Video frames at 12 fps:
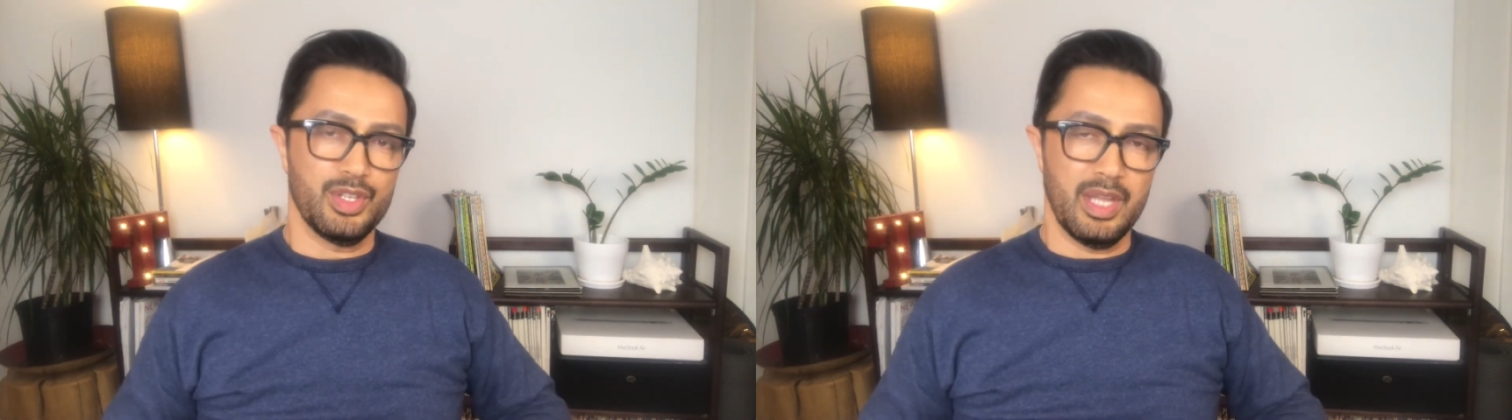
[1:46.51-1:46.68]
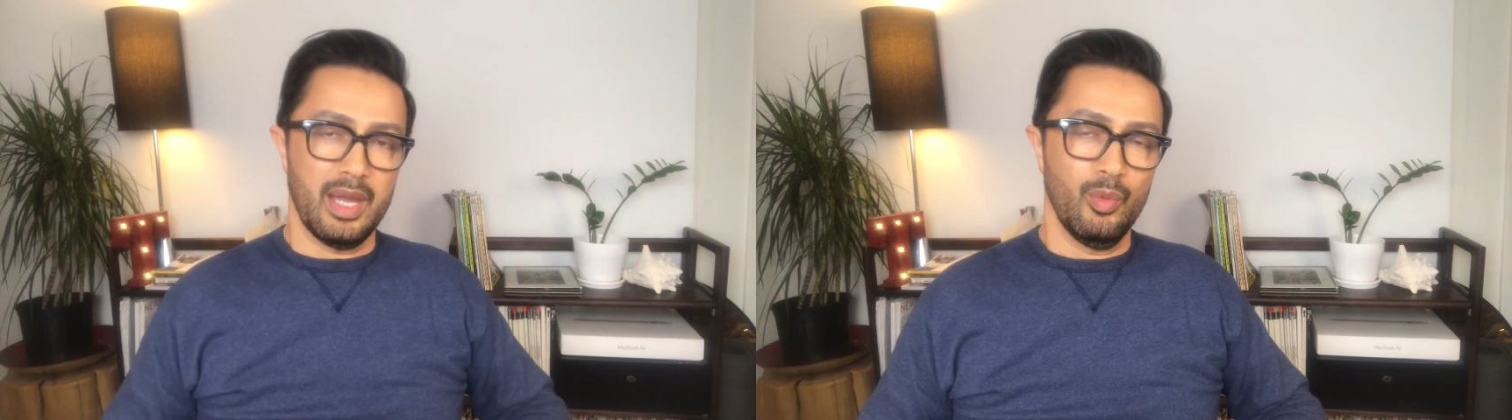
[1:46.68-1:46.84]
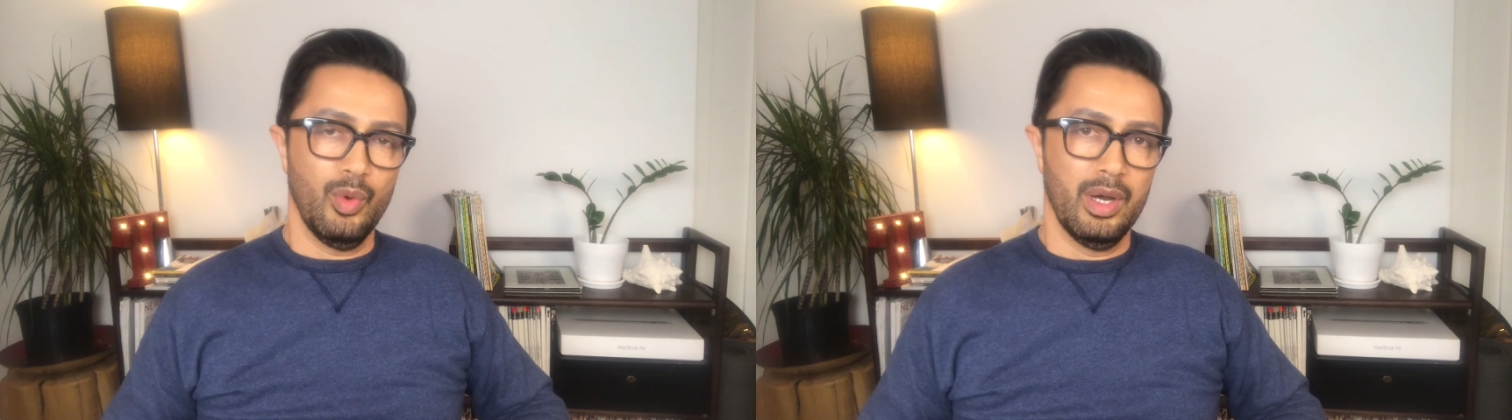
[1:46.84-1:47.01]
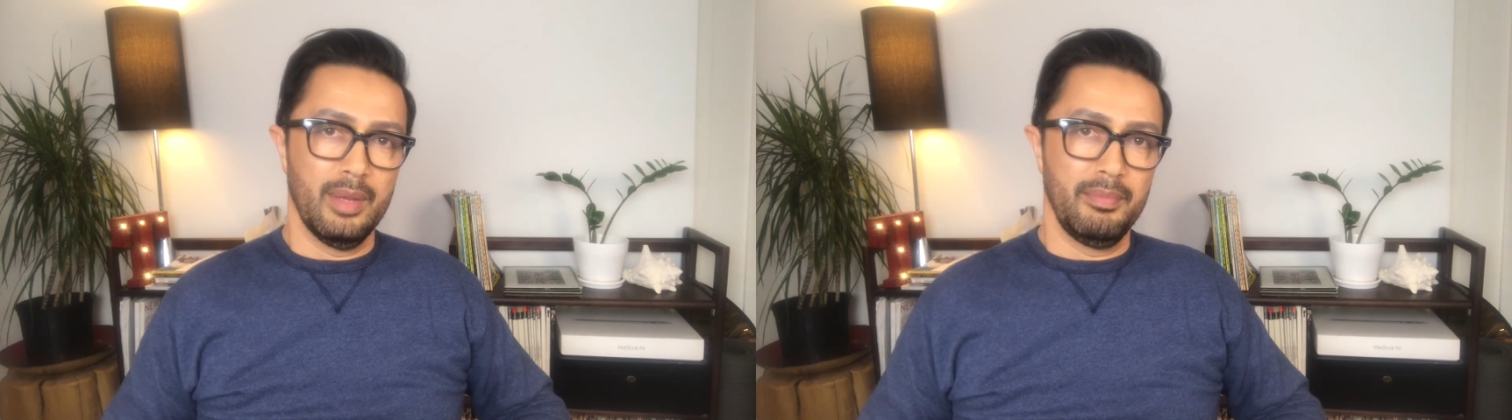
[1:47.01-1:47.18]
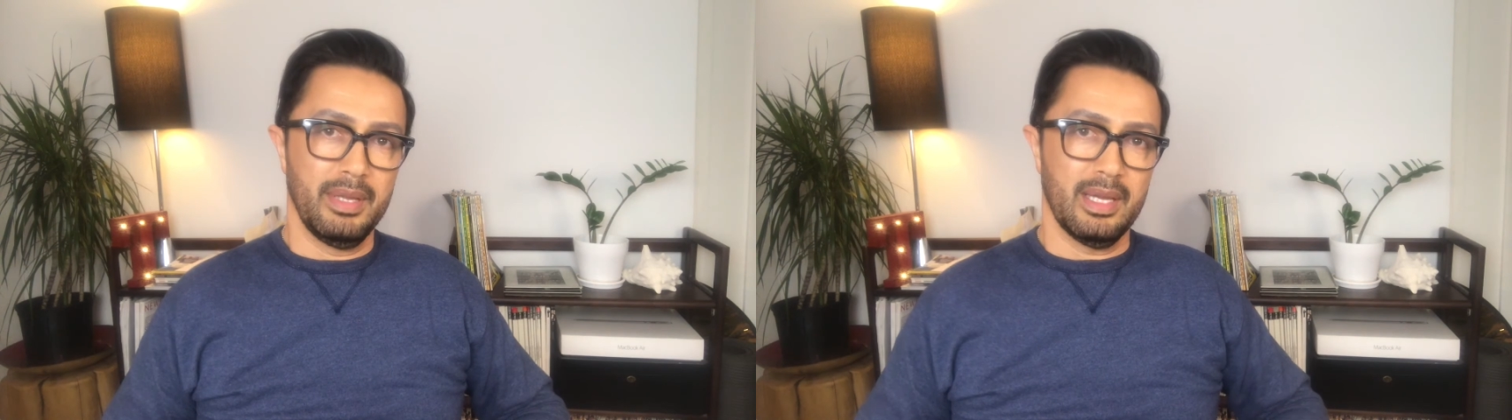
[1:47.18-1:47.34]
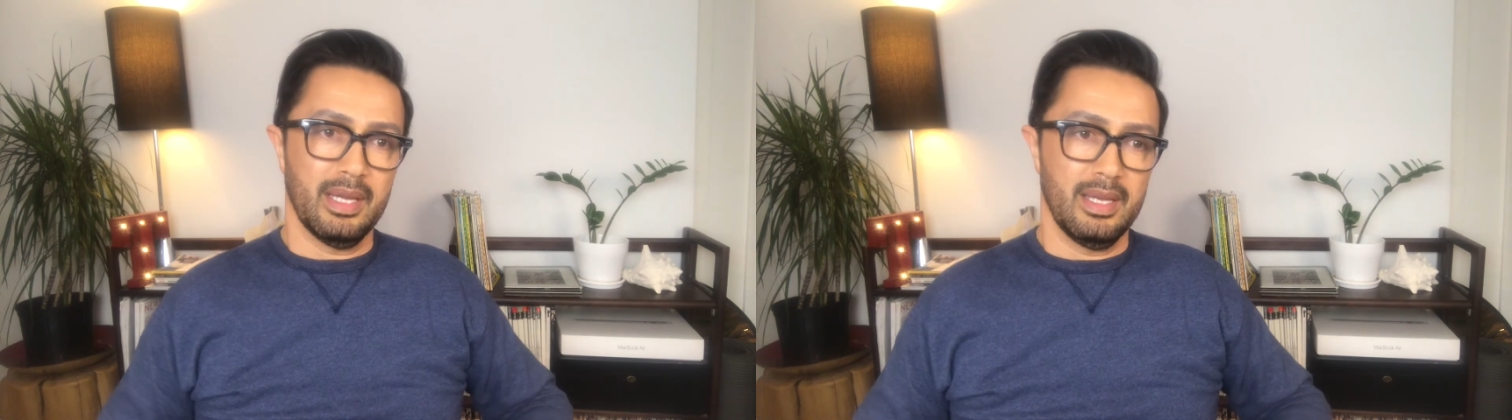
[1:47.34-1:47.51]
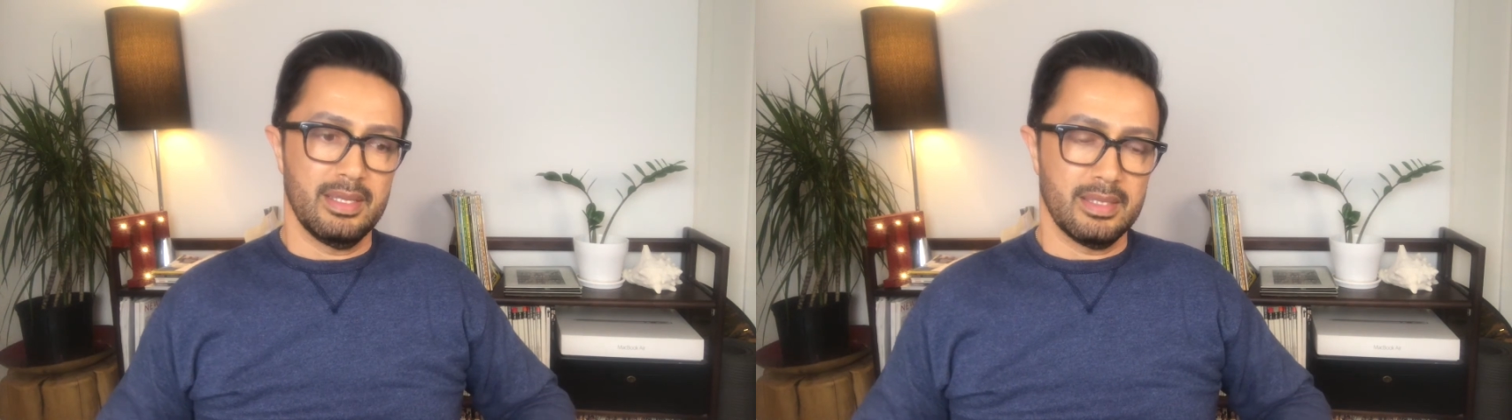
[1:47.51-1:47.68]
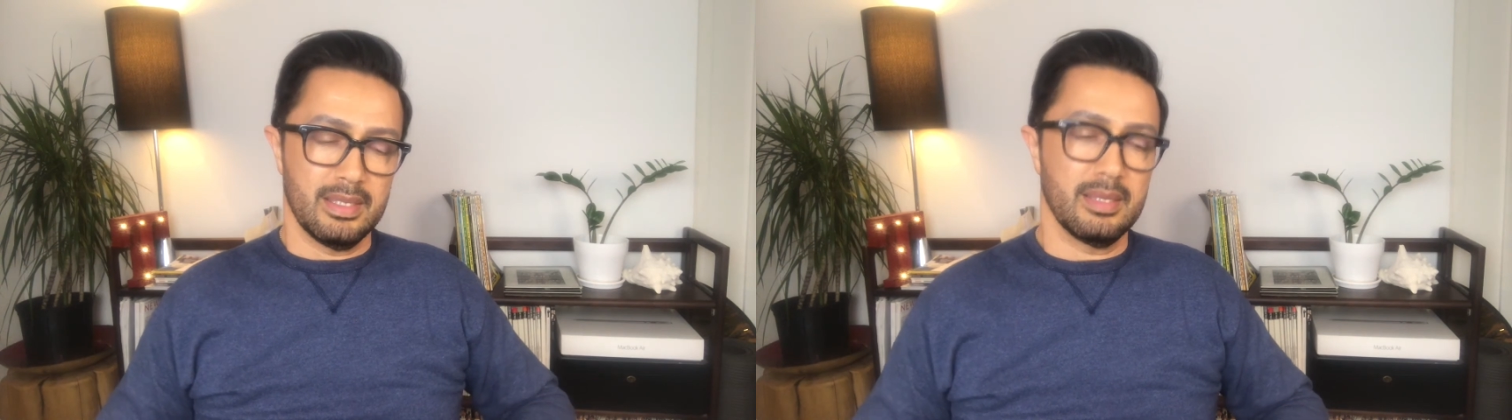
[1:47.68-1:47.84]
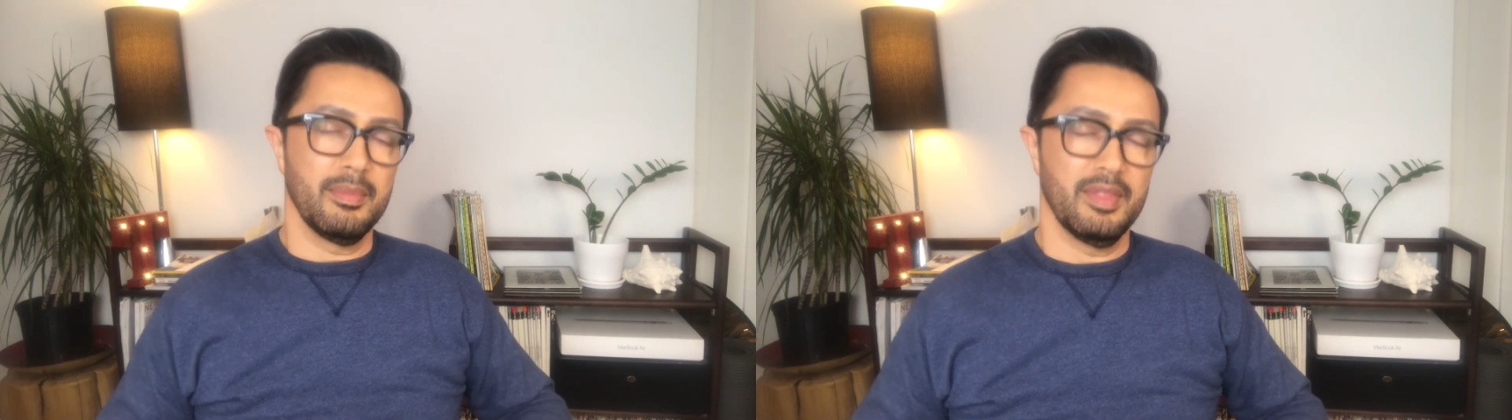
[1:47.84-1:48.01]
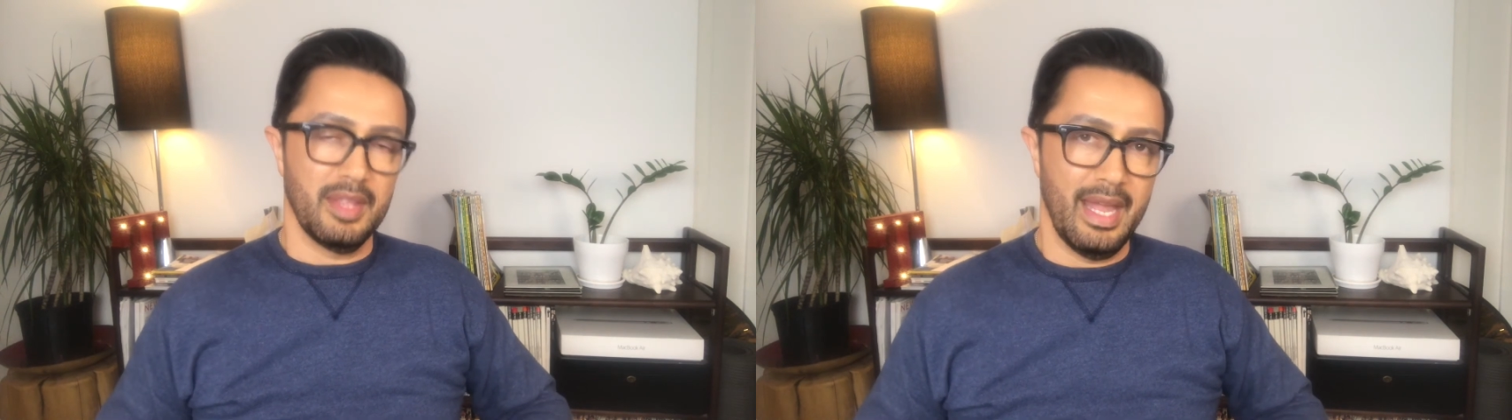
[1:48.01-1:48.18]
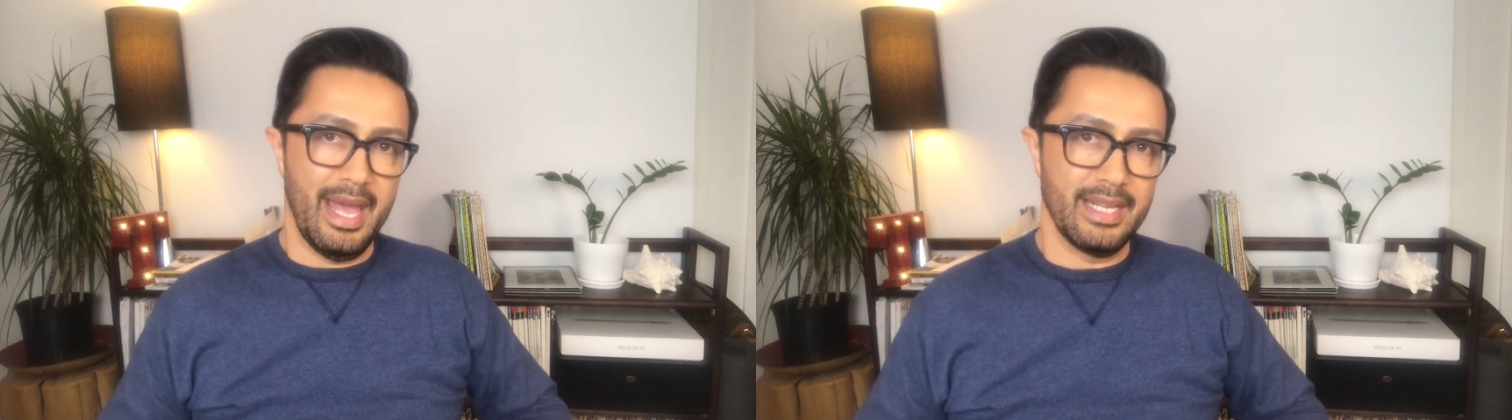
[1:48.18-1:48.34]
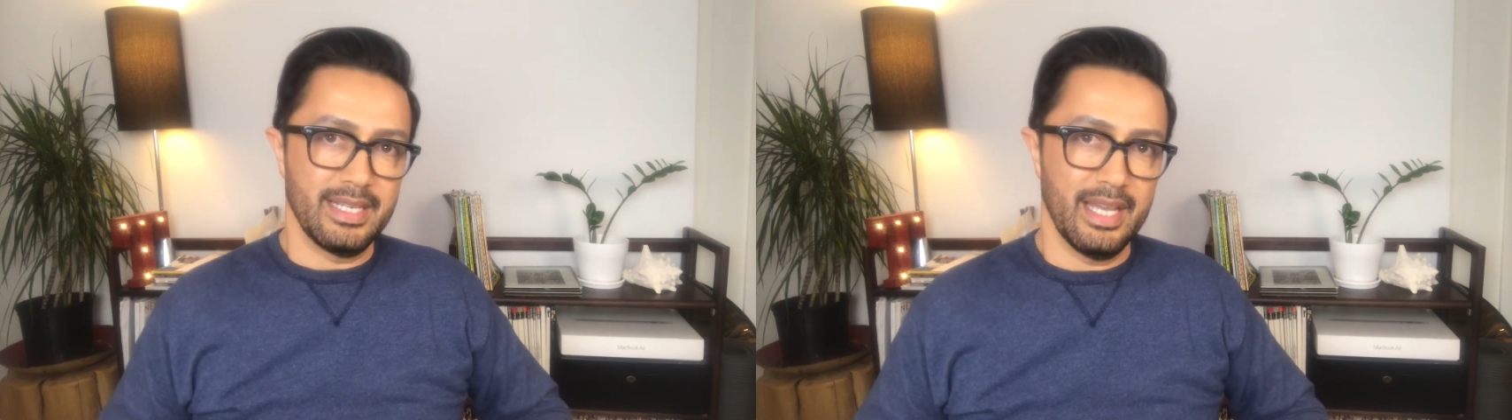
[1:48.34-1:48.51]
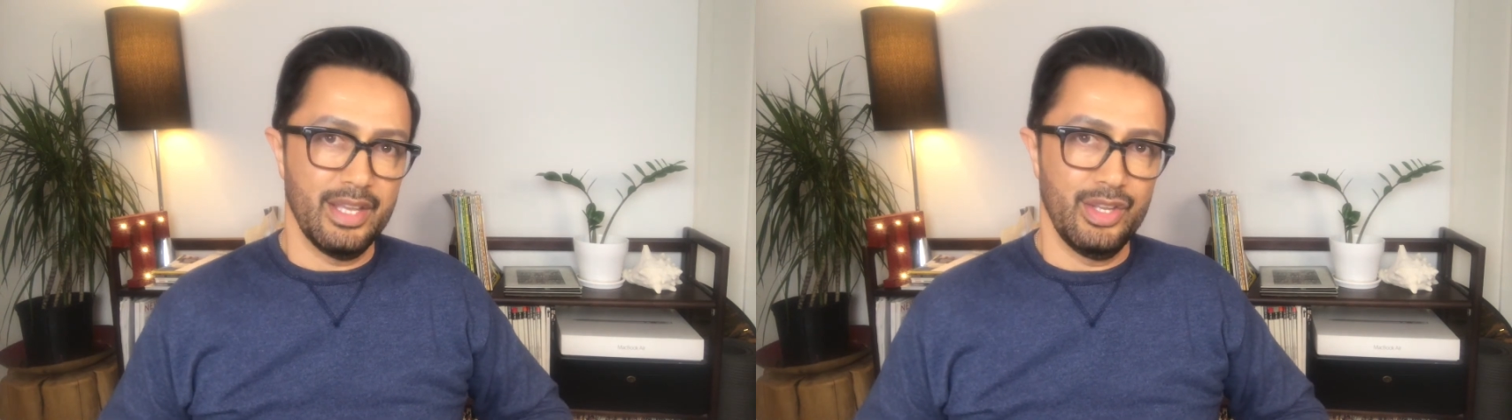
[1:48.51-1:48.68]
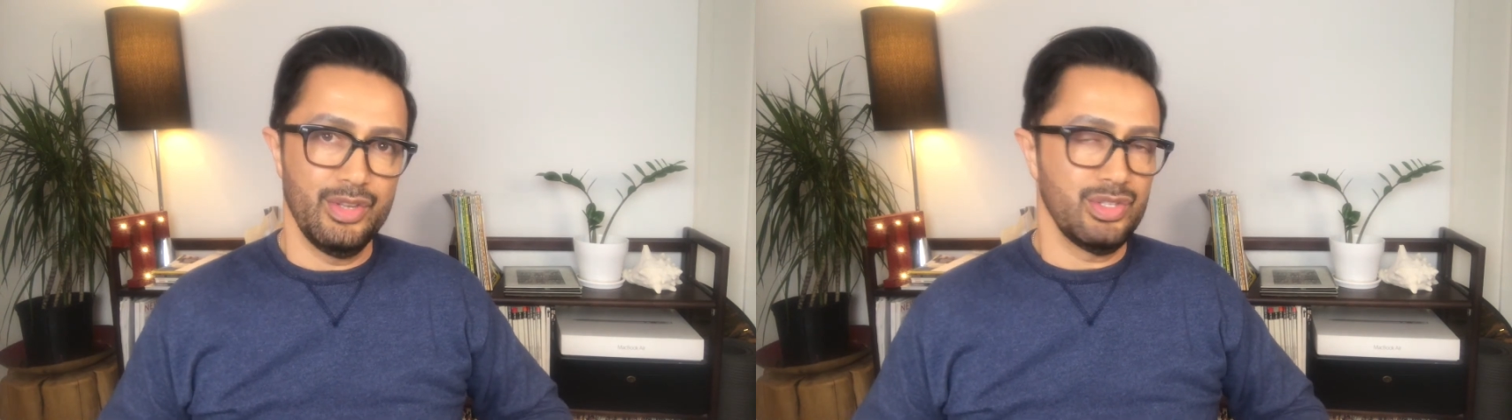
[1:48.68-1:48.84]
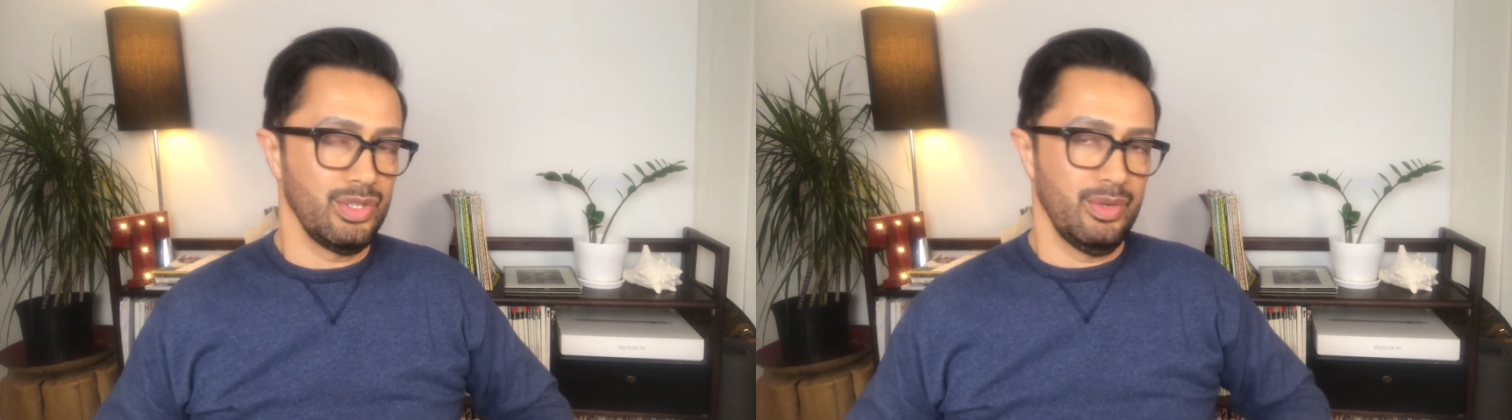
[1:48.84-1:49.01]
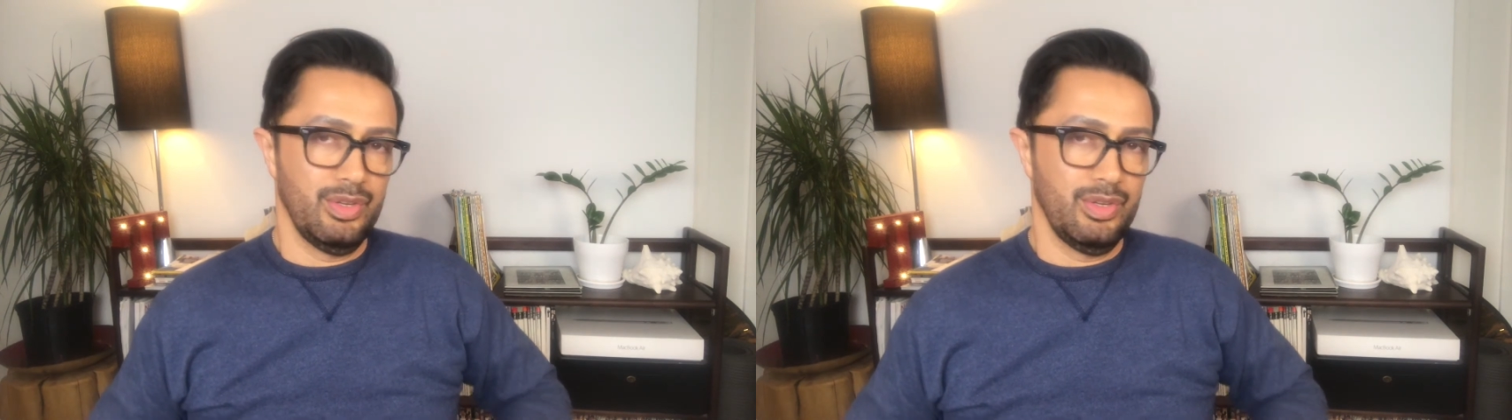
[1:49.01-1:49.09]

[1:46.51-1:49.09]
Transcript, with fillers: that I would because it's something that I had to get used to.